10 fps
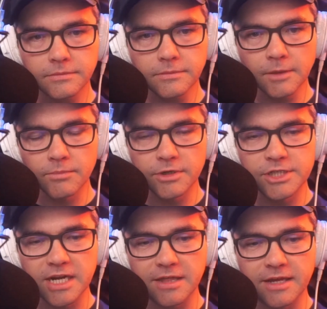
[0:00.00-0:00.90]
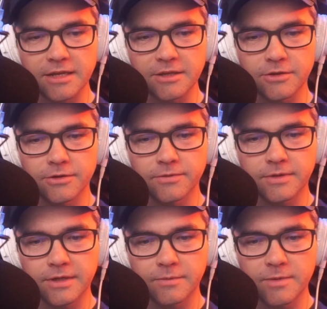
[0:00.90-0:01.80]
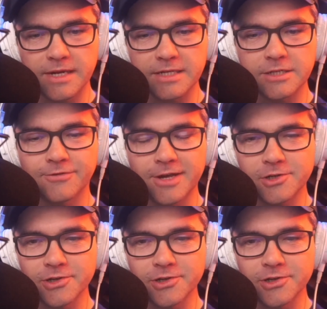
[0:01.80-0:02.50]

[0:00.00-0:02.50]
Appreciate it. Thank you. And what about yourself, Andrew?